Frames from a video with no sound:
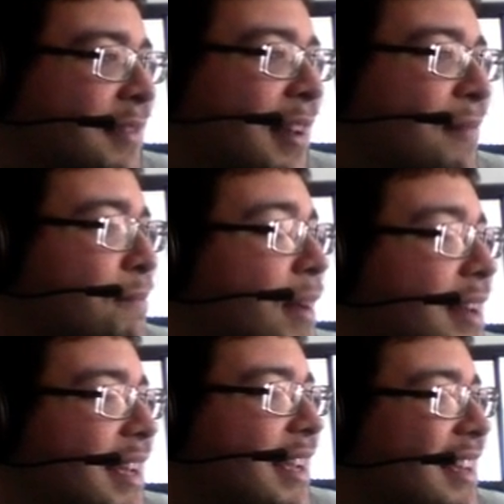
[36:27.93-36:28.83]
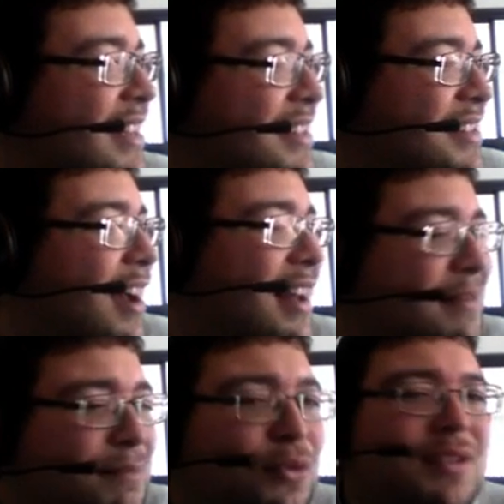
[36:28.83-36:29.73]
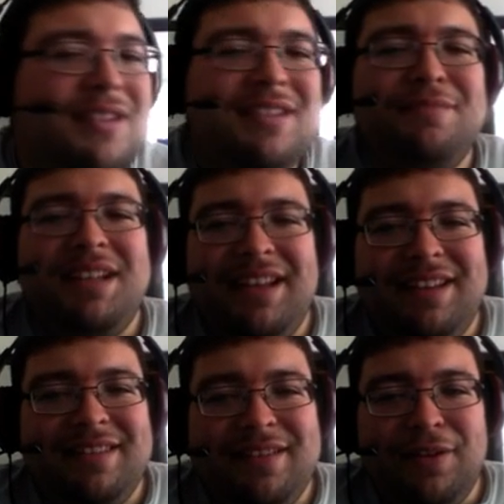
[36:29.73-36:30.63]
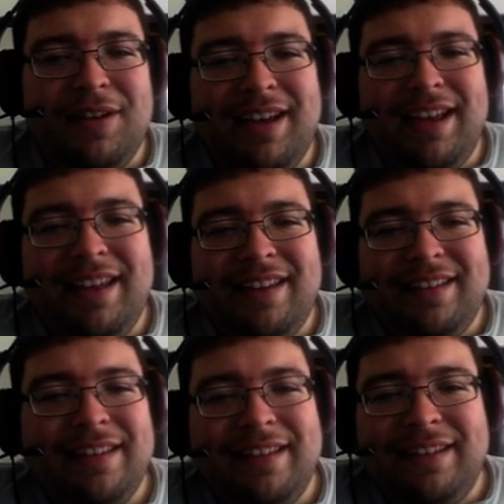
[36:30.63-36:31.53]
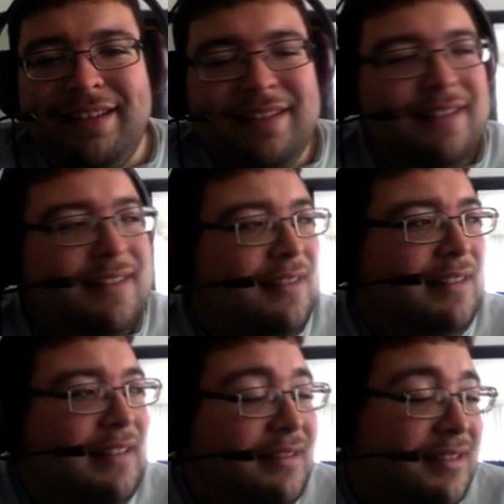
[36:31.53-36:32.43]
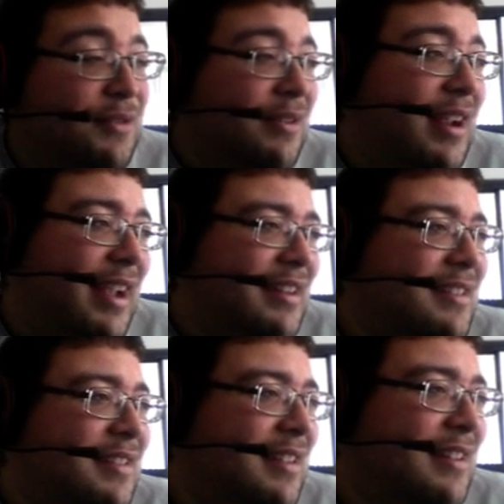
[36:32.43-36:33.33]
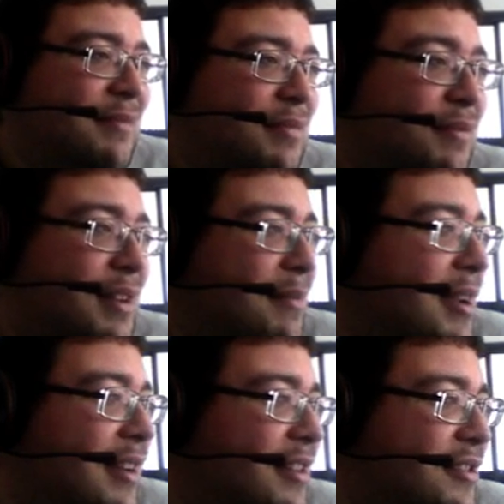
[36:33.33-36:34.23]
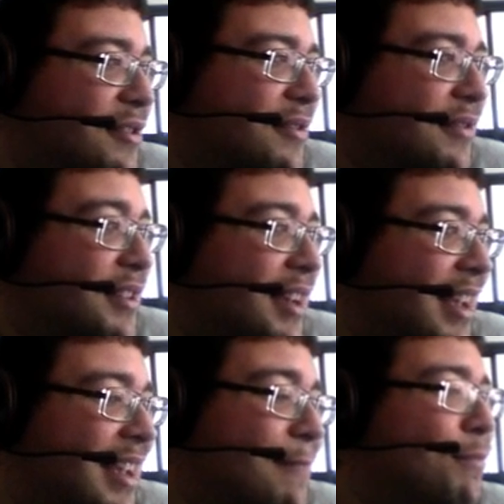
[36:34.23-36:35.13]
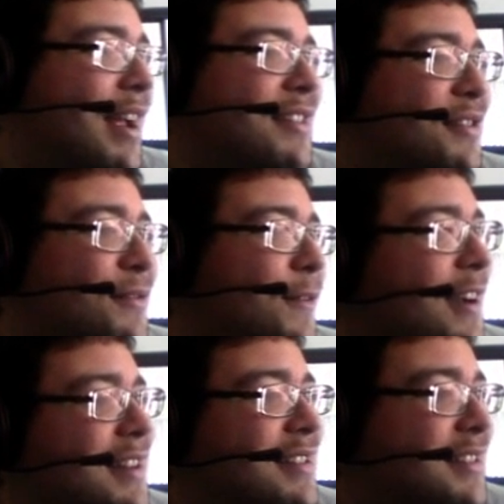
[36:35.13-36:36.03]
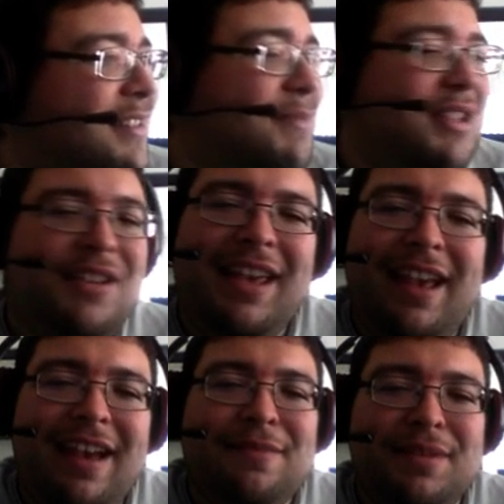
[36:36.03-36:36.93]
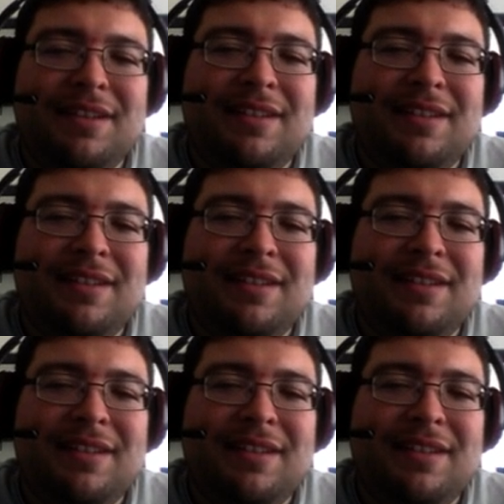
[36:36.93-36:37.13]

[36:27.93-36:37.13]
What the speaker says: Money is not important to me. Okay, it's great, but what am I gonna do? You can't get brand new friends. I mean, you can, but